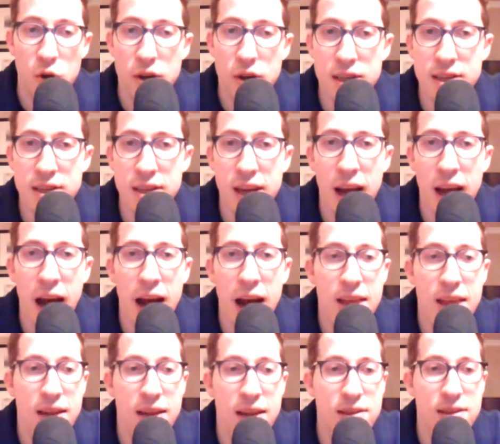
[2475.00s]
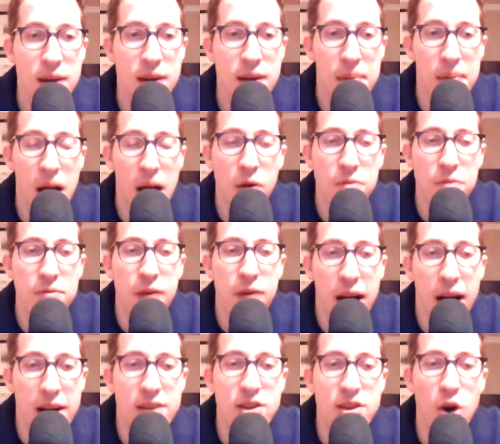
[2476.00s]
Lewis is a guy that
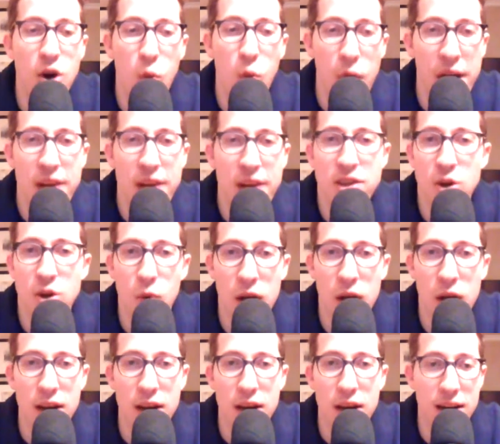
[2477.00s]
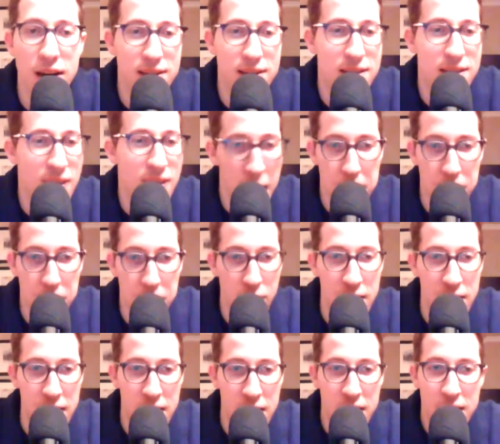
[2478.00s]
somehow finds a way to win, and it's
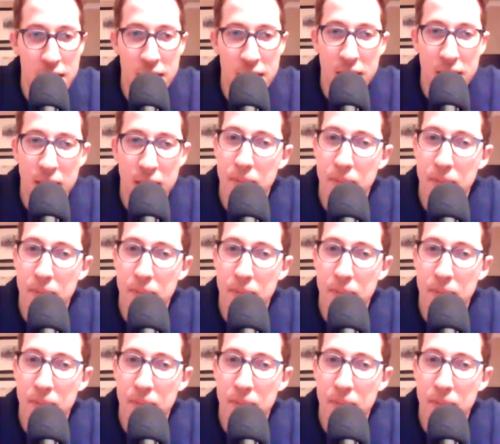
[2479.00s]
not pretty,